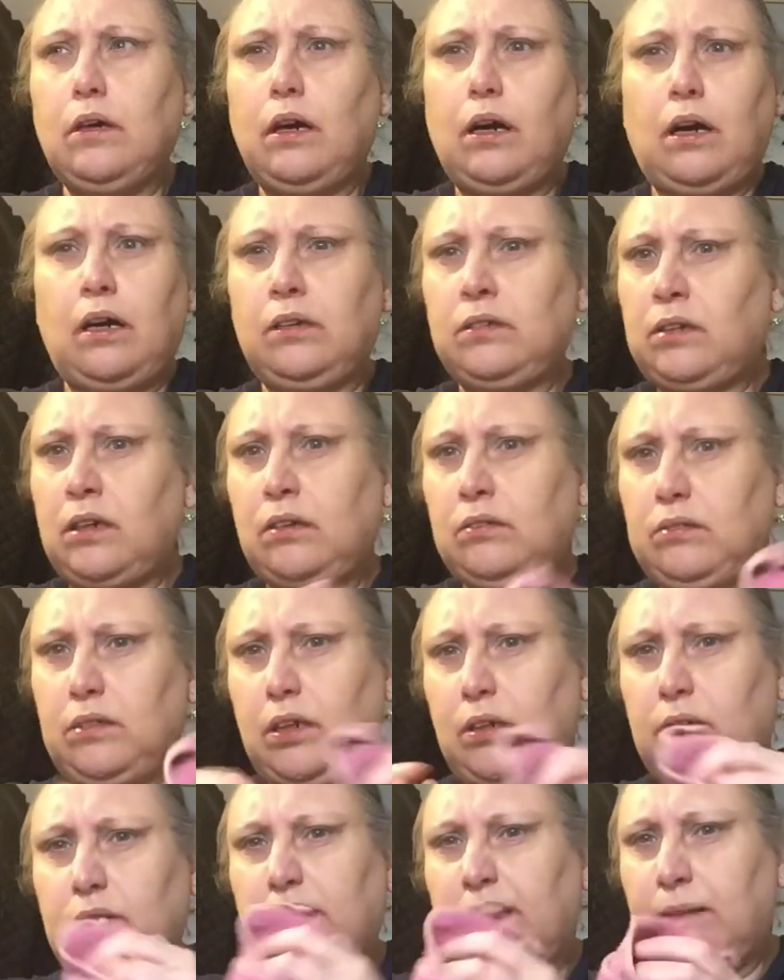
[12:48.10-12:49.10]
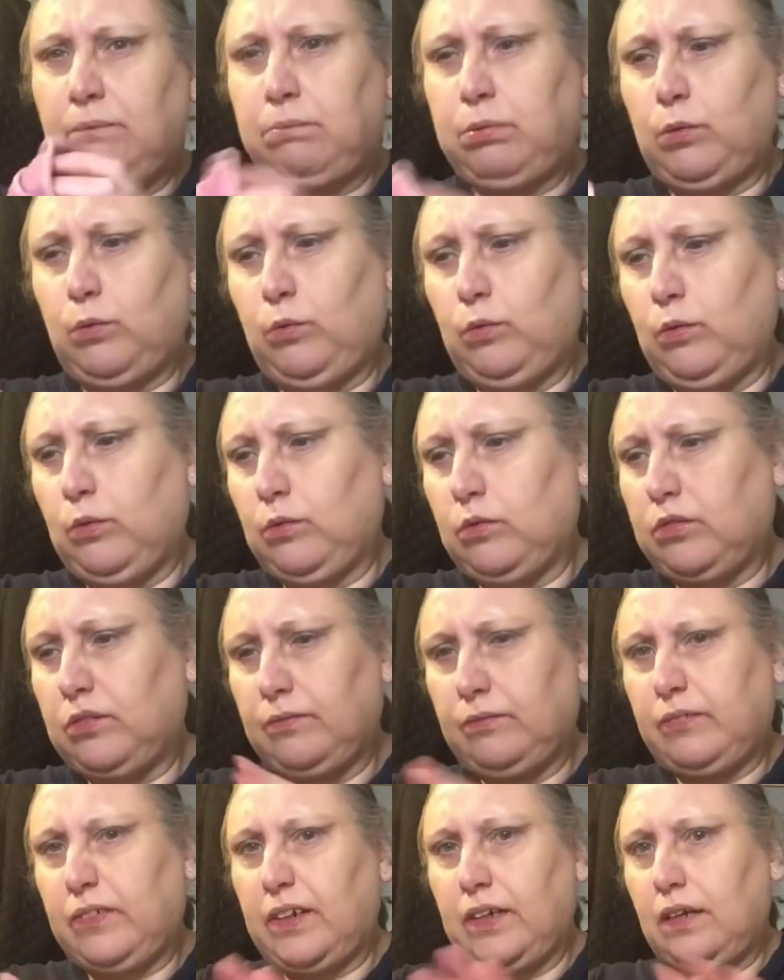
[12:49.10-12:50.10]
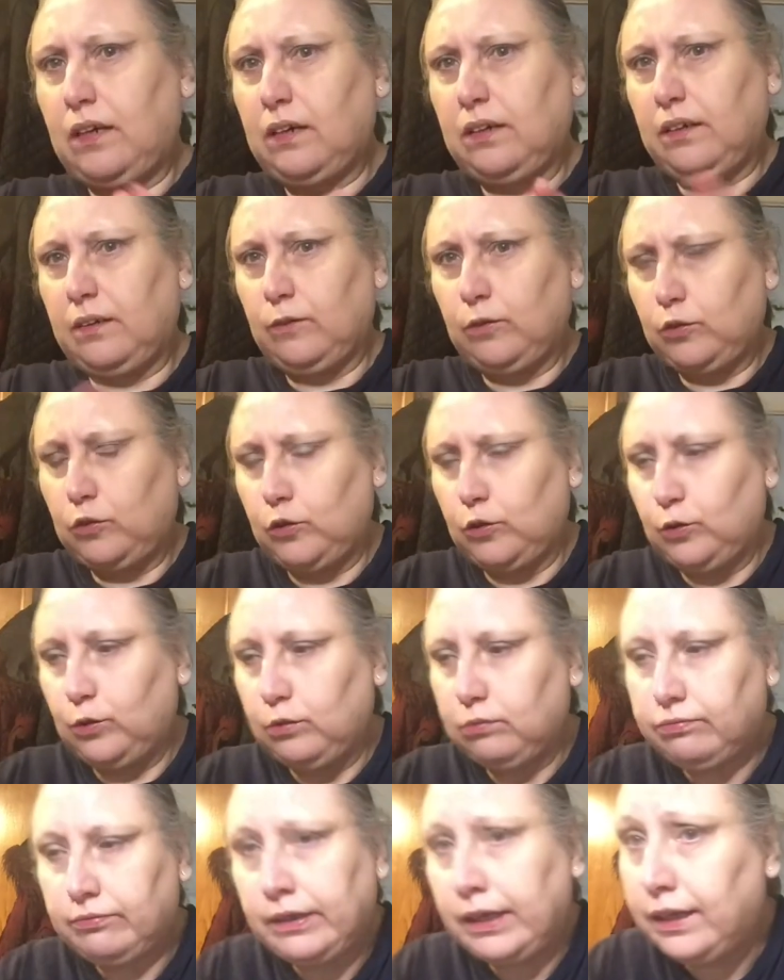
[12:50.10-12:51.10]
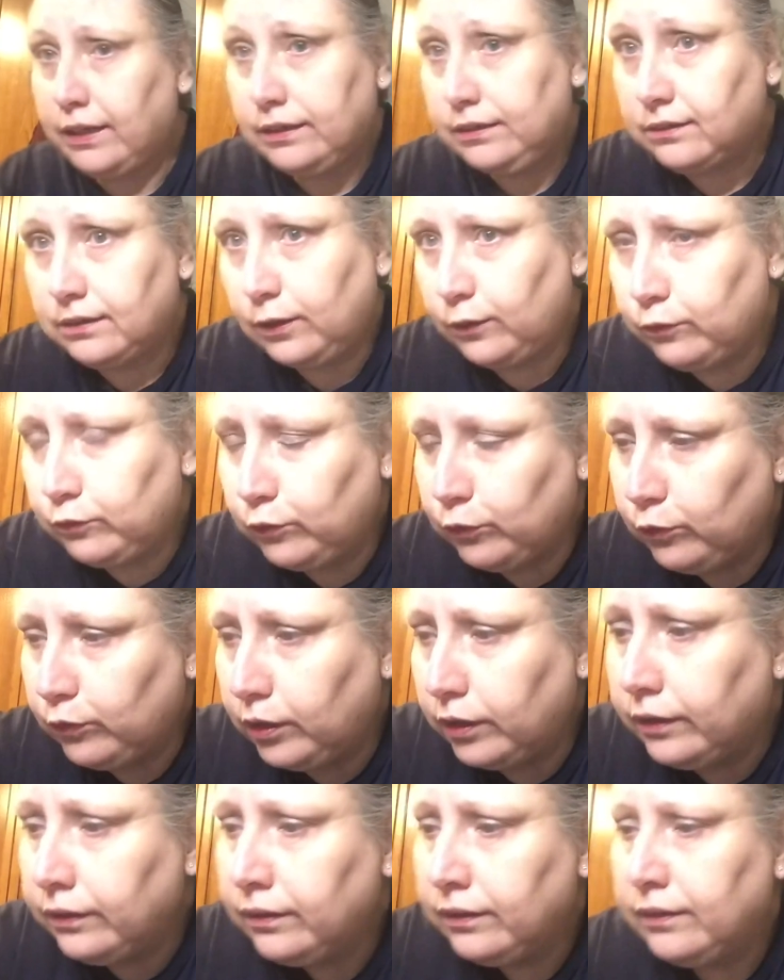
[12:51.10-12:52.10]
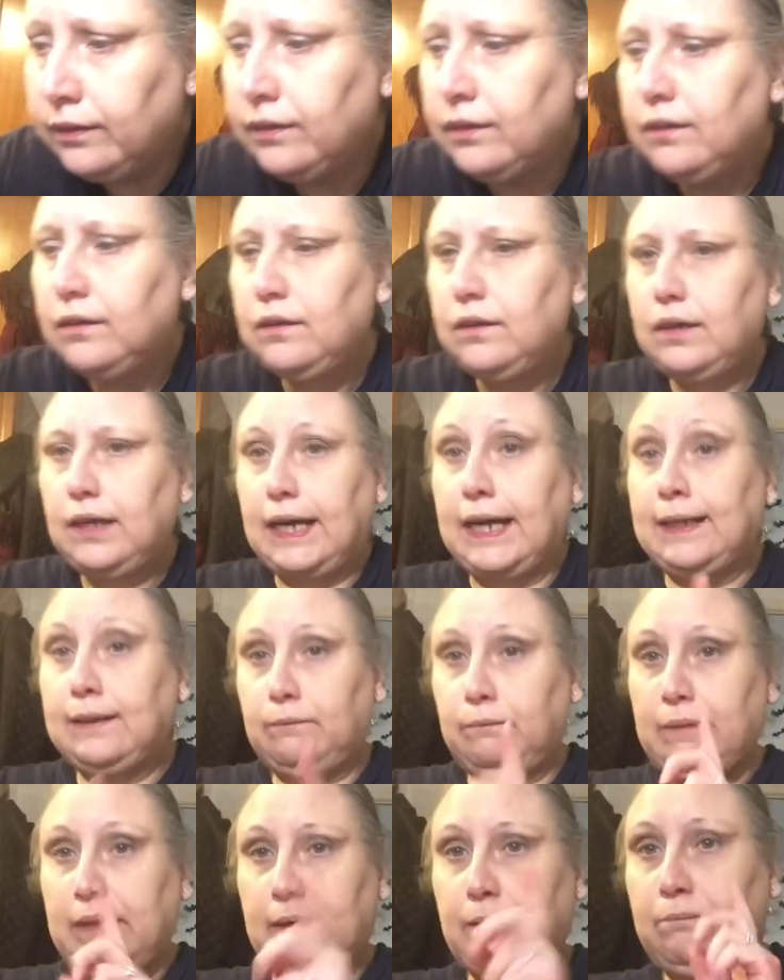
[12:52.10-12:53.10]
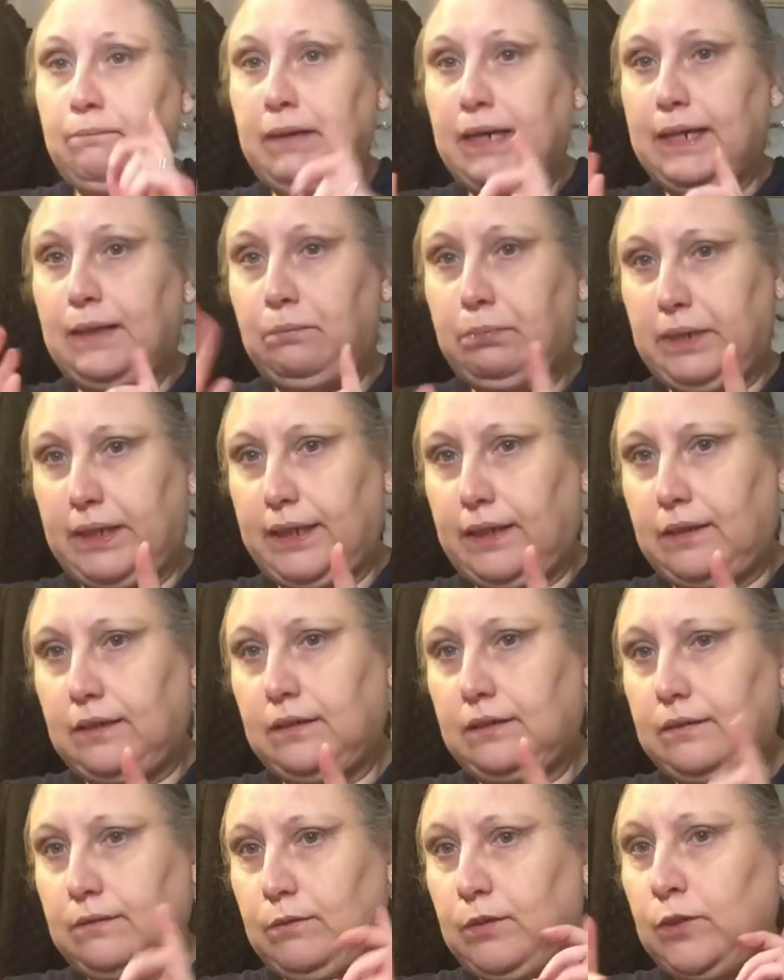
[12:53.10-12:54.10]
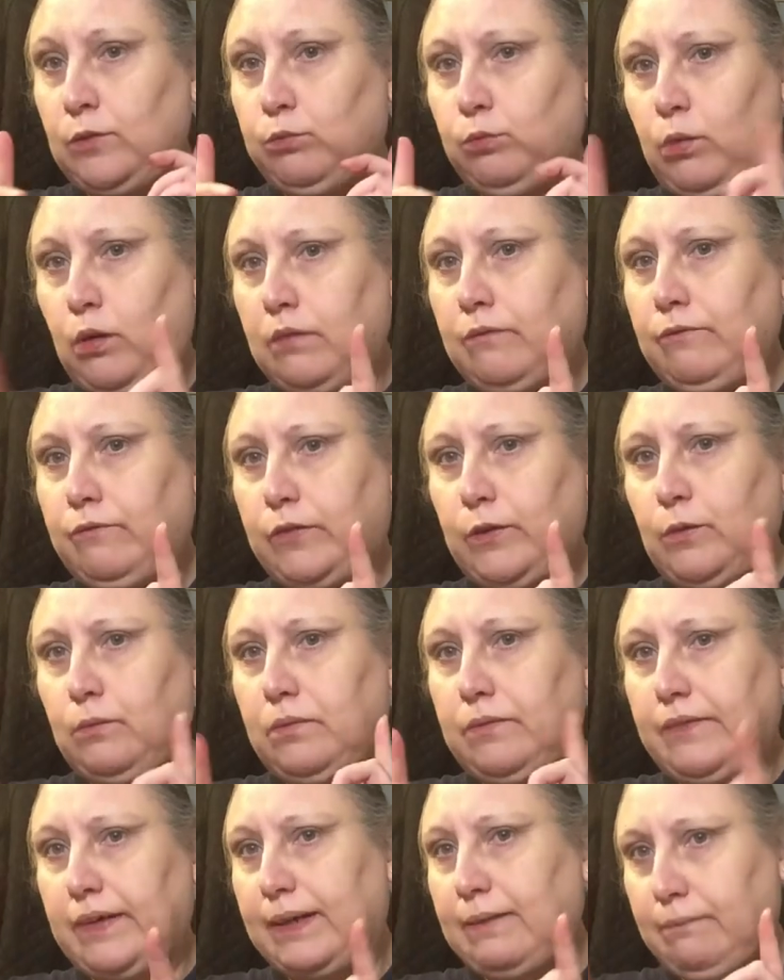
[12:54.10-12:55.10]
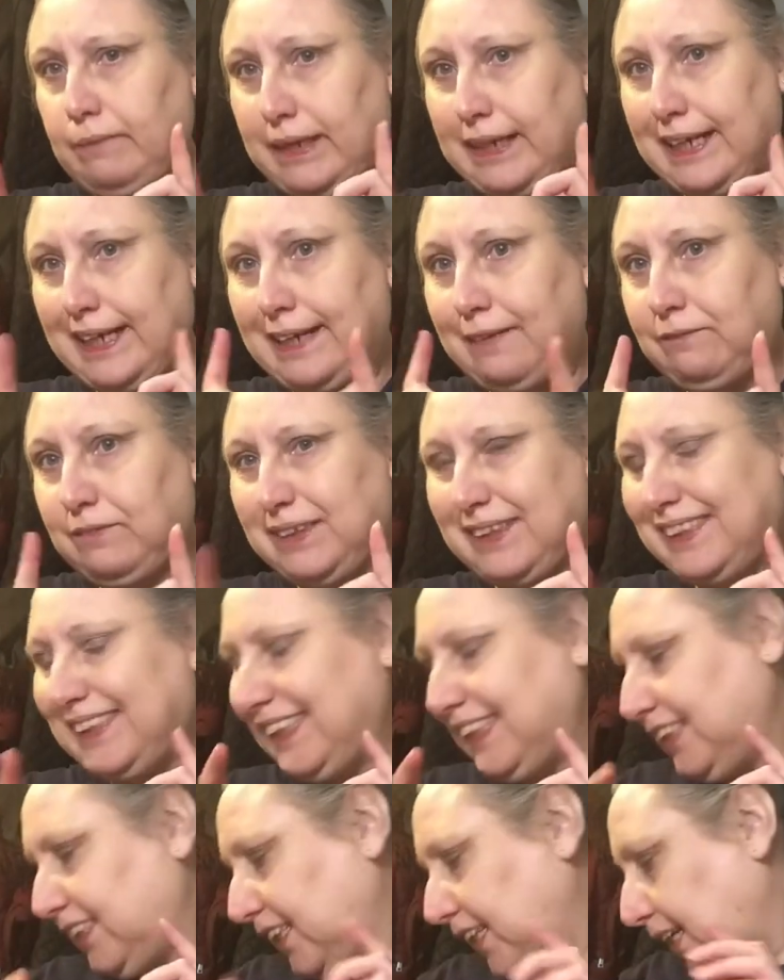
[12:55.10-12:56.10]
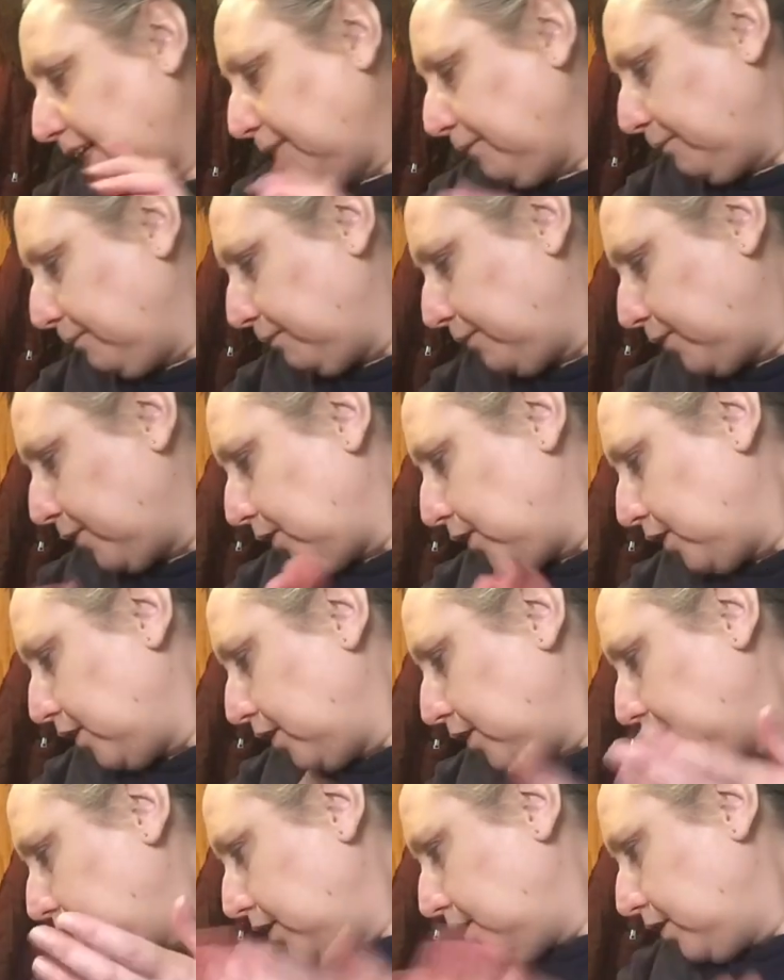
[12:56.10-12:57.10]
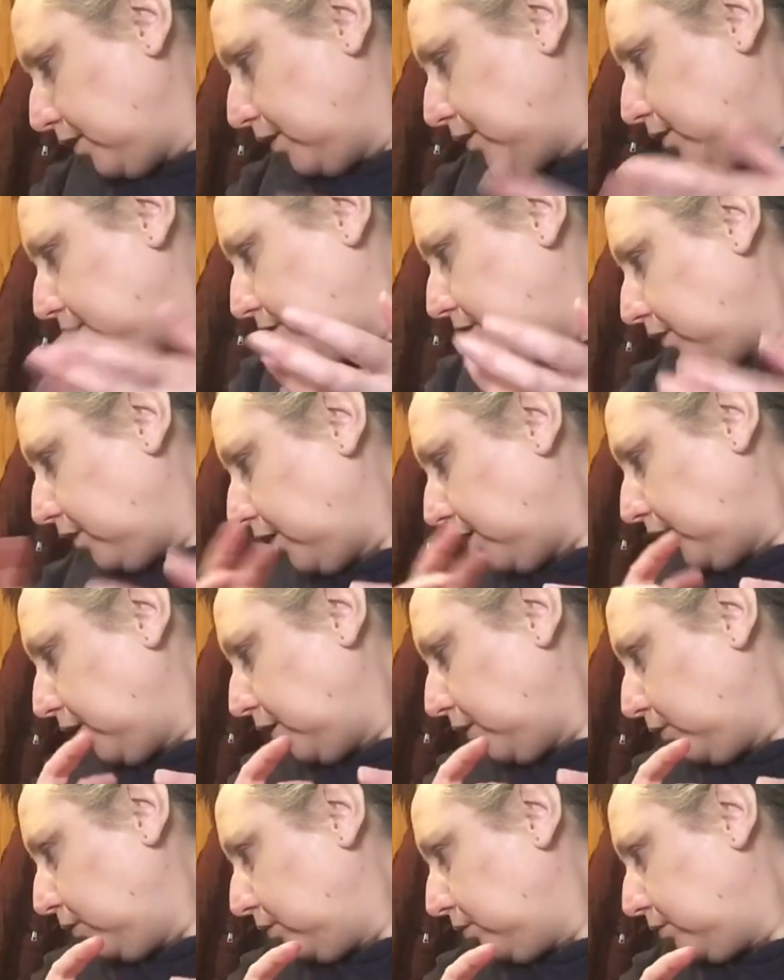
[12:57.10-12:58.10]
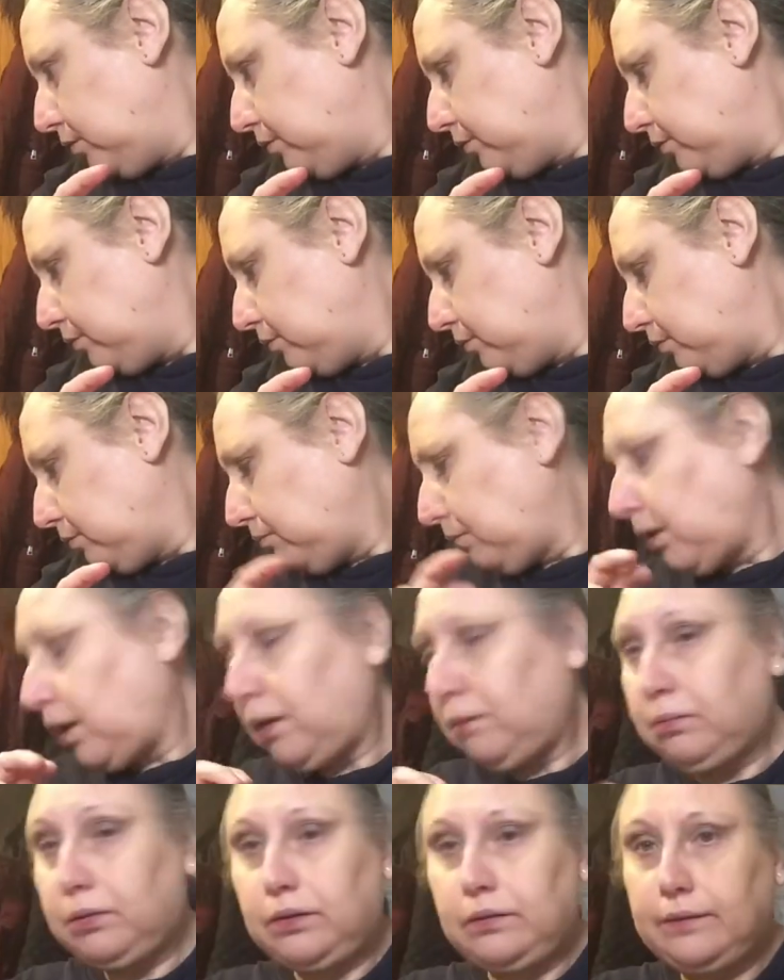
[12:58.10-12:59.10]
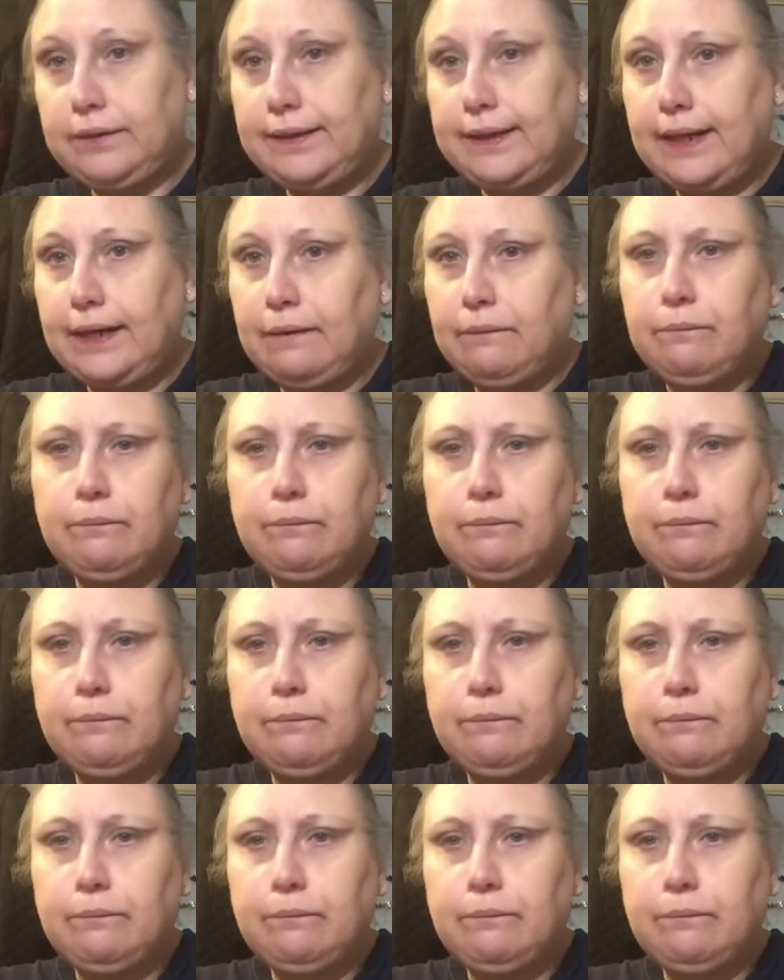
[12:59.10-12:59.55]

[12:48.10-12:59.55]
I don't know, Deadpool or something, I'm not sure. That is so funny. Ant-Man maybe, because there is one film of Ant-Man I haven't seen yet. So, might be doing that.